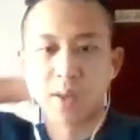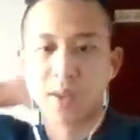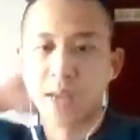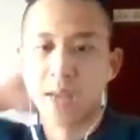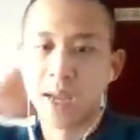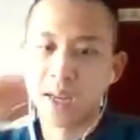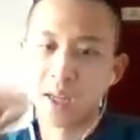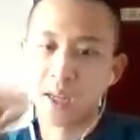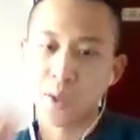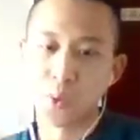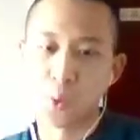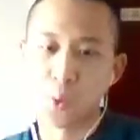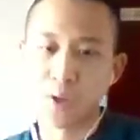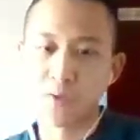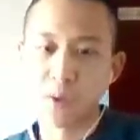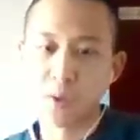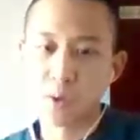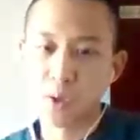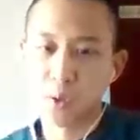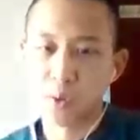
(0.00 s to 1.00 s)
That is one of
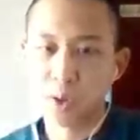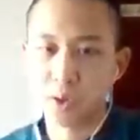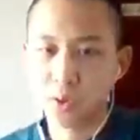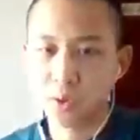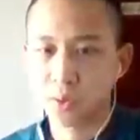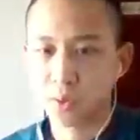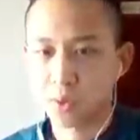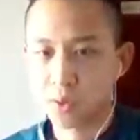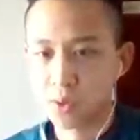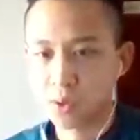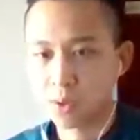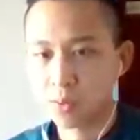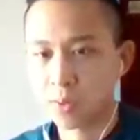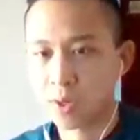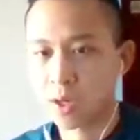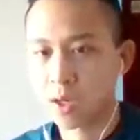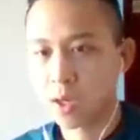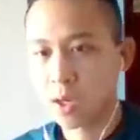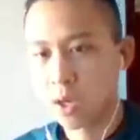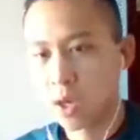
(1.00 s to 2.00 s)
your zoning tools,
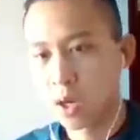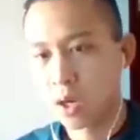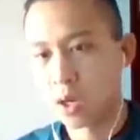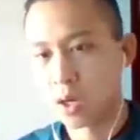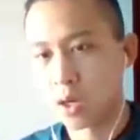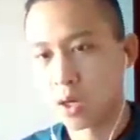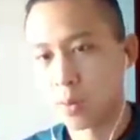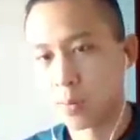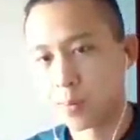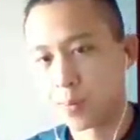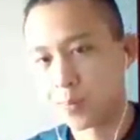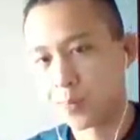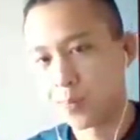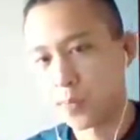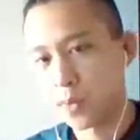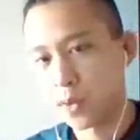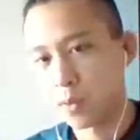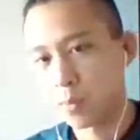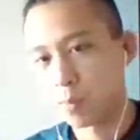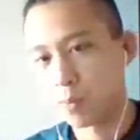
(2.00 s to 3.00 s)
right?
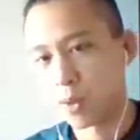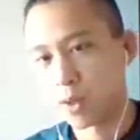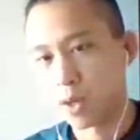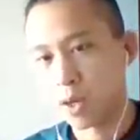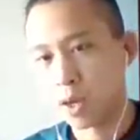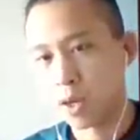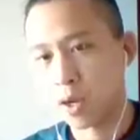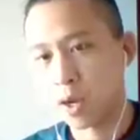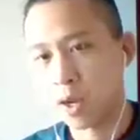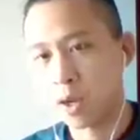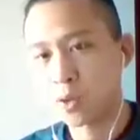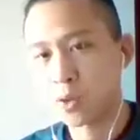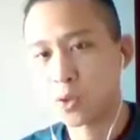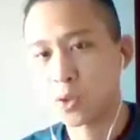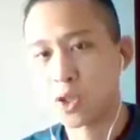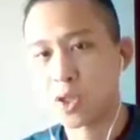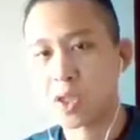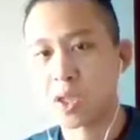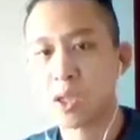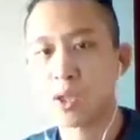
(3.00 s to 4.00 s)
But I also
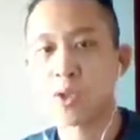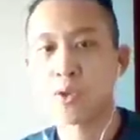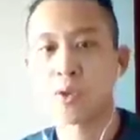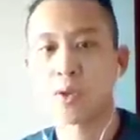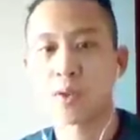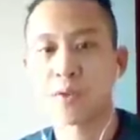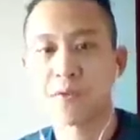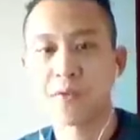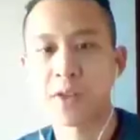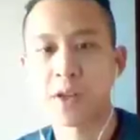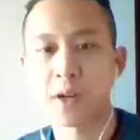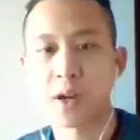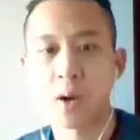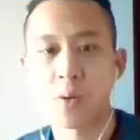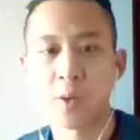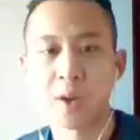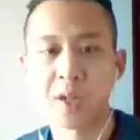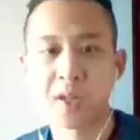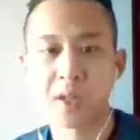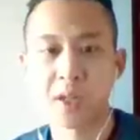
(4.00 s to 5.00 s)
just need you to figure out
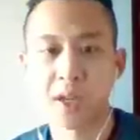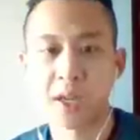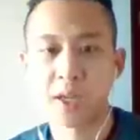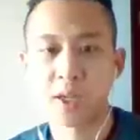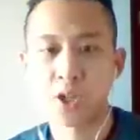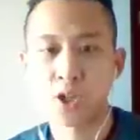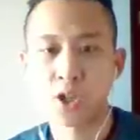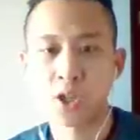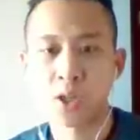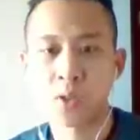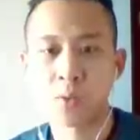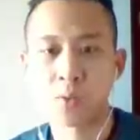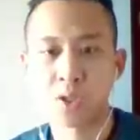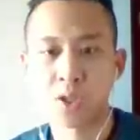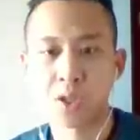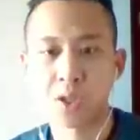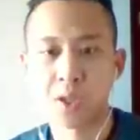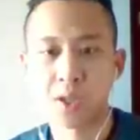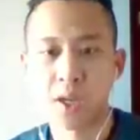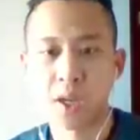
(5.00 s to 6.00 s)
ways to hit Sheik when
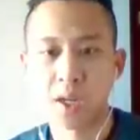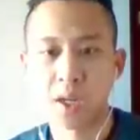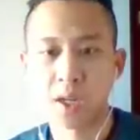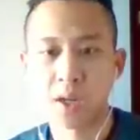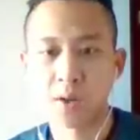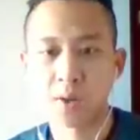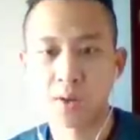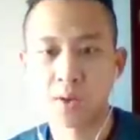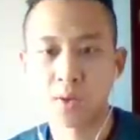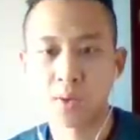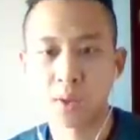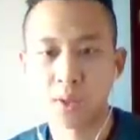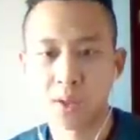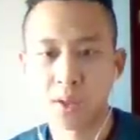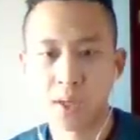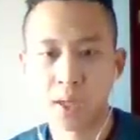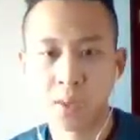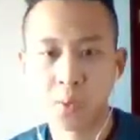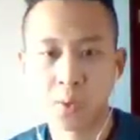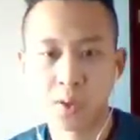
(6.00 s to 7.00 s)
she's standing here too, because
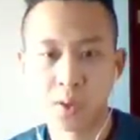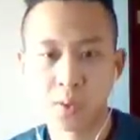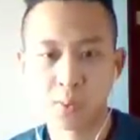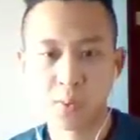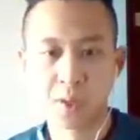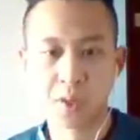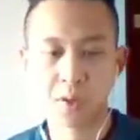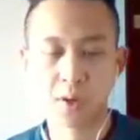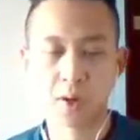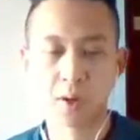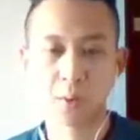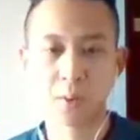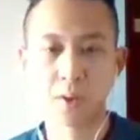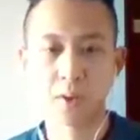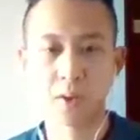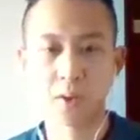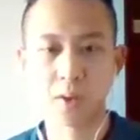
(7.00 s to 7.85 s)
that's what we started with.